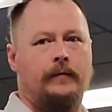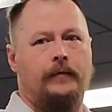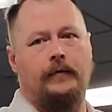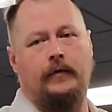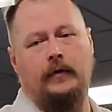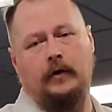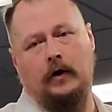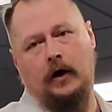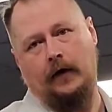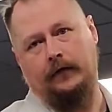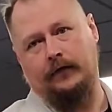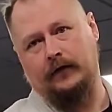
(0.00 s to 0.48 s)

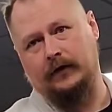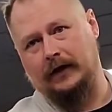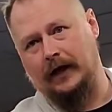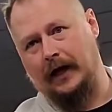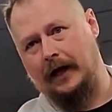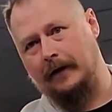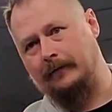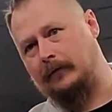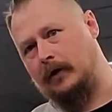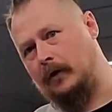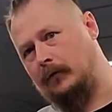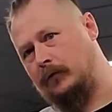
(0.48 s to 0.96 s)

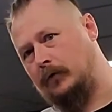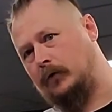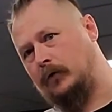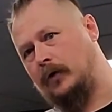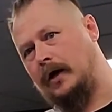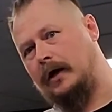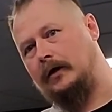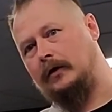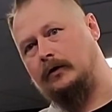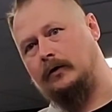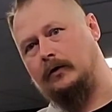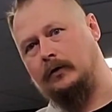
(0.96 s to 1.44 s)
Oftentimes they would
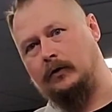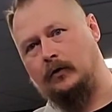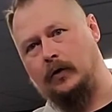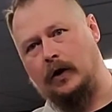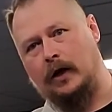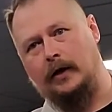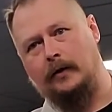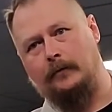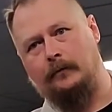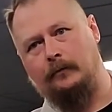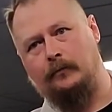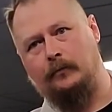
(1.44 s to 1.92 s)
try
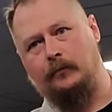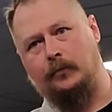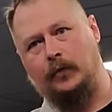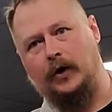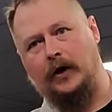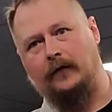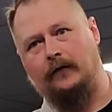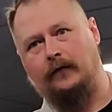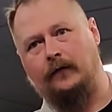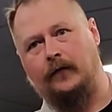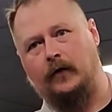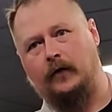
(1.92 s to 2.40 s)
to
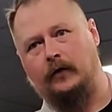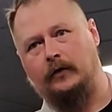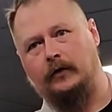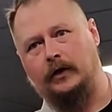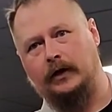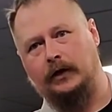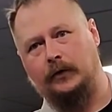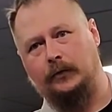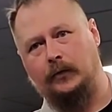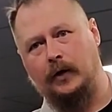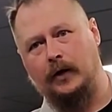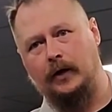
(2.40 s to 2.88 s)
break fall
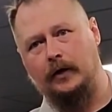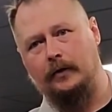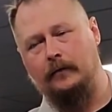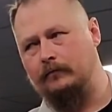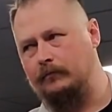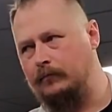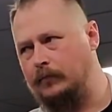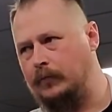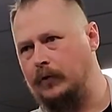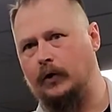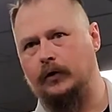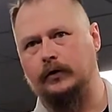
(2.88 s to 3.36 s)
this way,
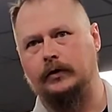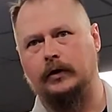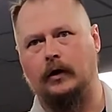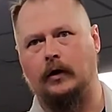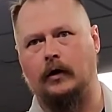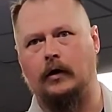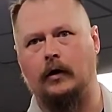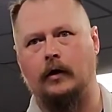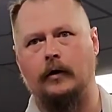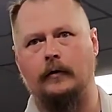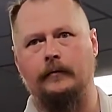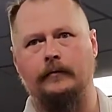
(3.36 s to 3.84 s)
push it
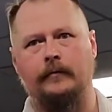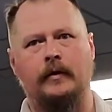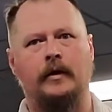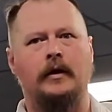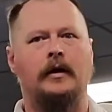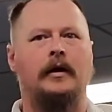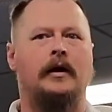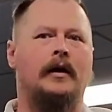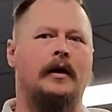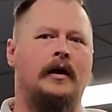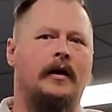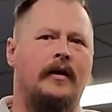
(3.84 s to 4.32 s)
on.
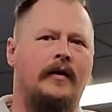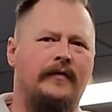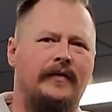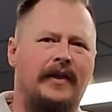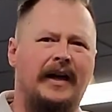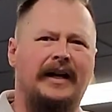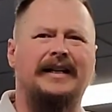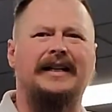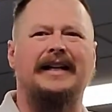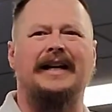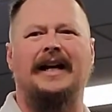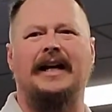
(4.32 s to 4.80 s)

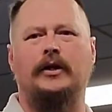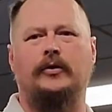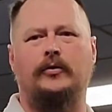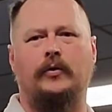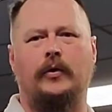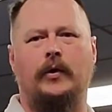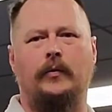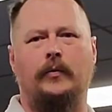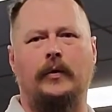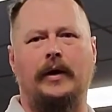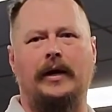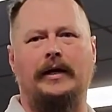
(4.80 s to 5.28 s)
That's an
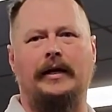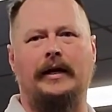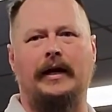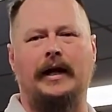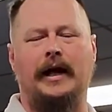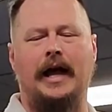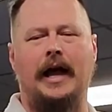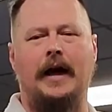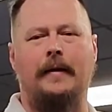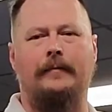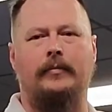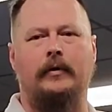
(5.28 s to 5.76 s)
injury waiting to
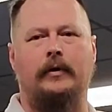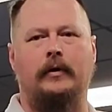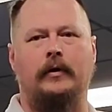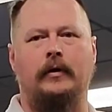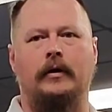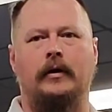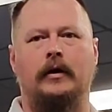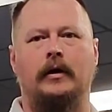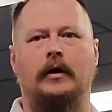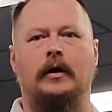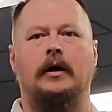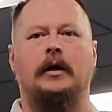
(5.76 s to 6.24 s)
happen.
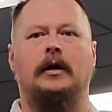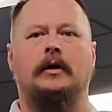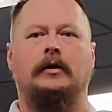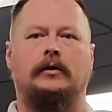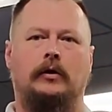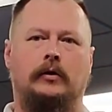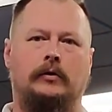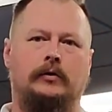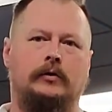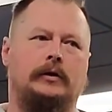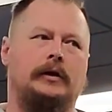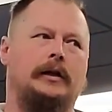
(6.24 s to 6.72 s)

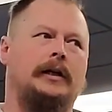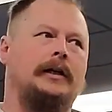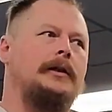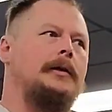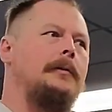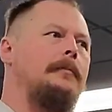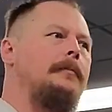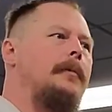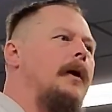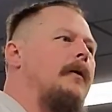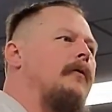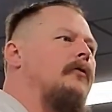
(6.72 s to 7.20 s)
So you need to
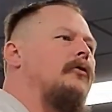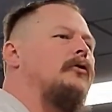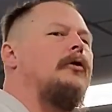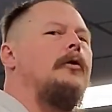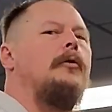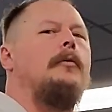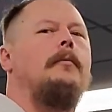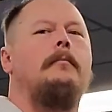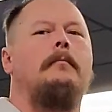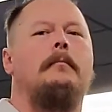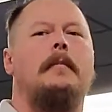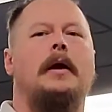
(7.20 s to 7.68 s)
be able
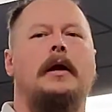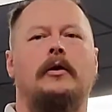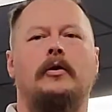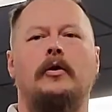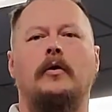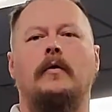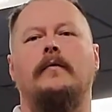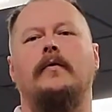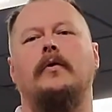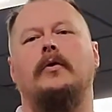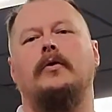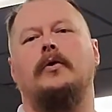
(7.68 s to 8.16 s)
to
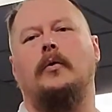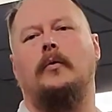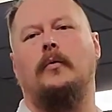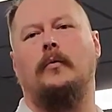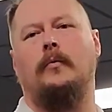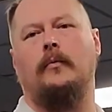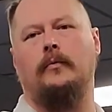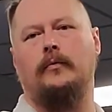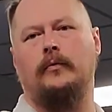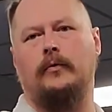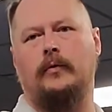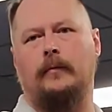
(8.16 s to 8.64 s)
maneuver
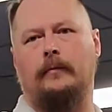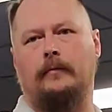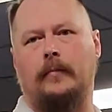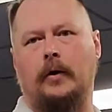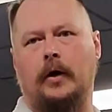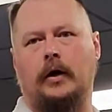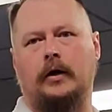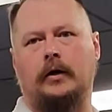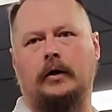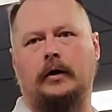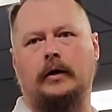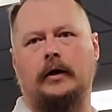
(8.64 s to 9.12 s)
your
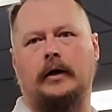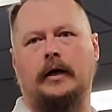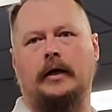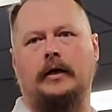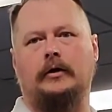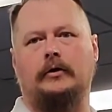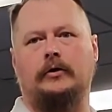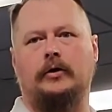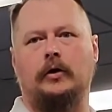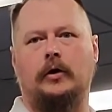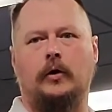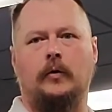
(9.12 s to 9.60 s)
body in a
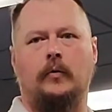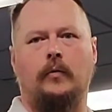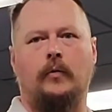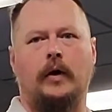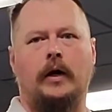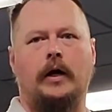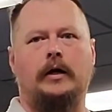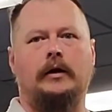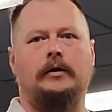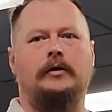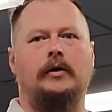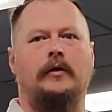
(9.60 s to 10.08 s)
certain
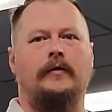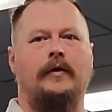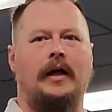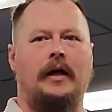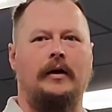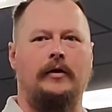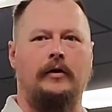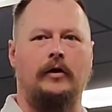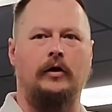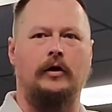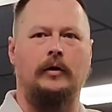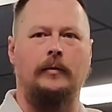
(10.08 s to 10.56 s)
way so
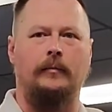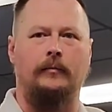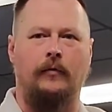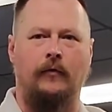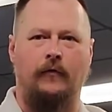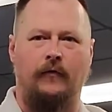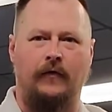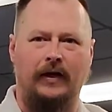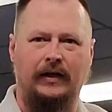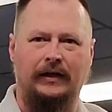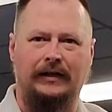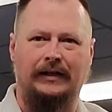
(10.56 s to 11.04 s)
that you can
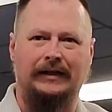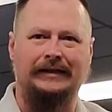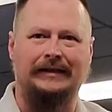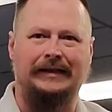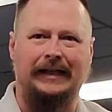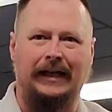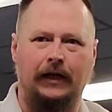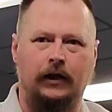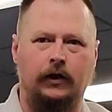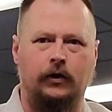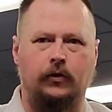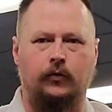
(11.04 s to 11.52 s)
prevent these
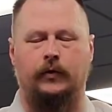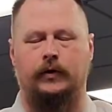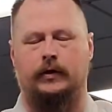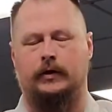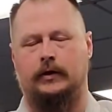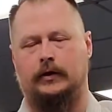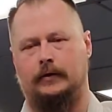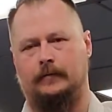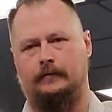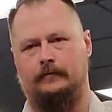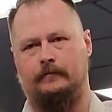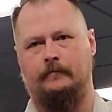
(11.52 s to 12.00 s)

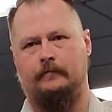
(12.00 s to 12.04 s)
injuries.